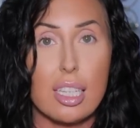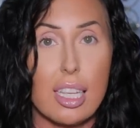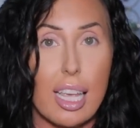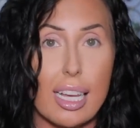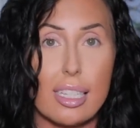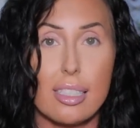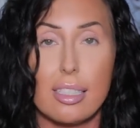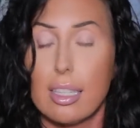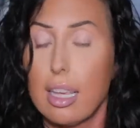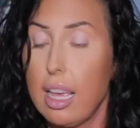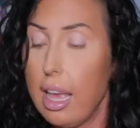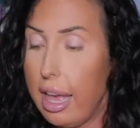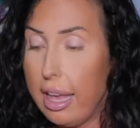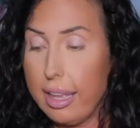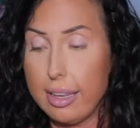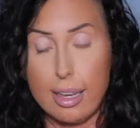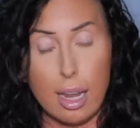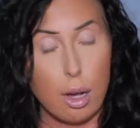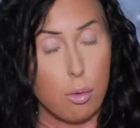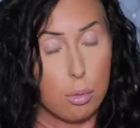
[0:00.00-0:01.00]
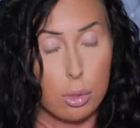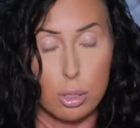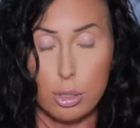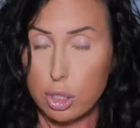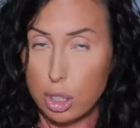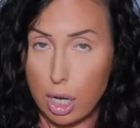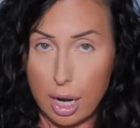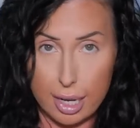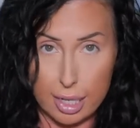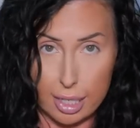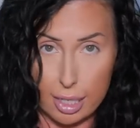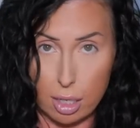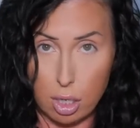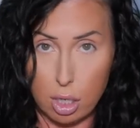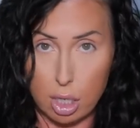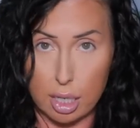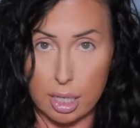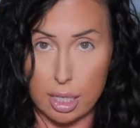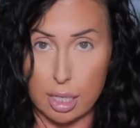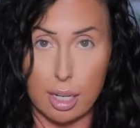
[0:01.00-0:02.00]
Yes. Now we'll try it
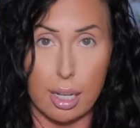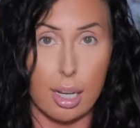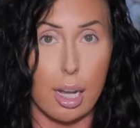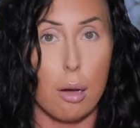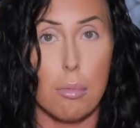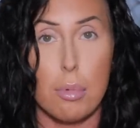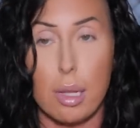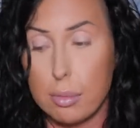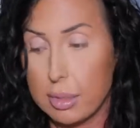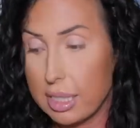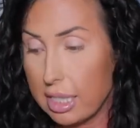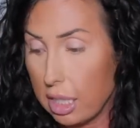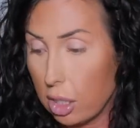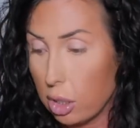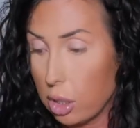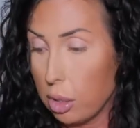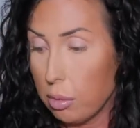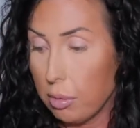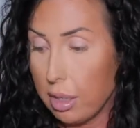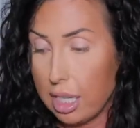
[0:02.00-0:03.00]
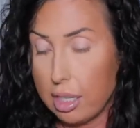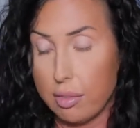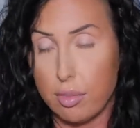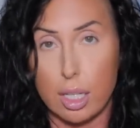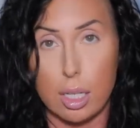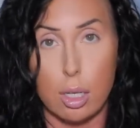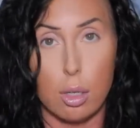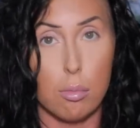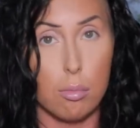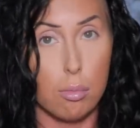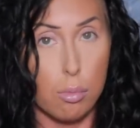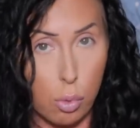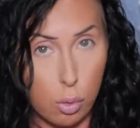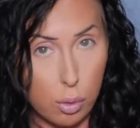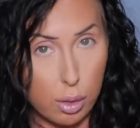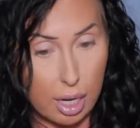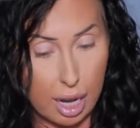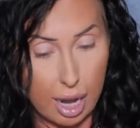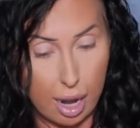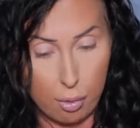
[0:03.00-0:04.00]
on and I'll be able to tell you even
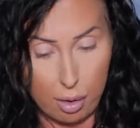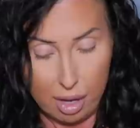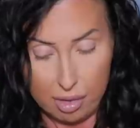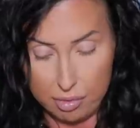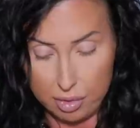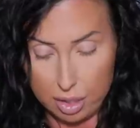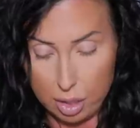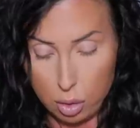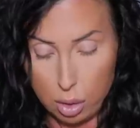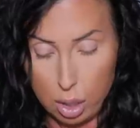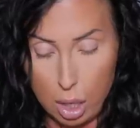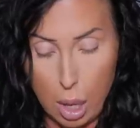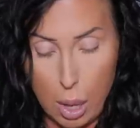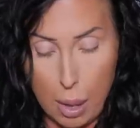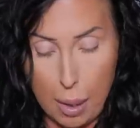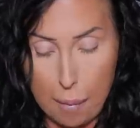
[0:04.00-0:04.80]
more how I feel,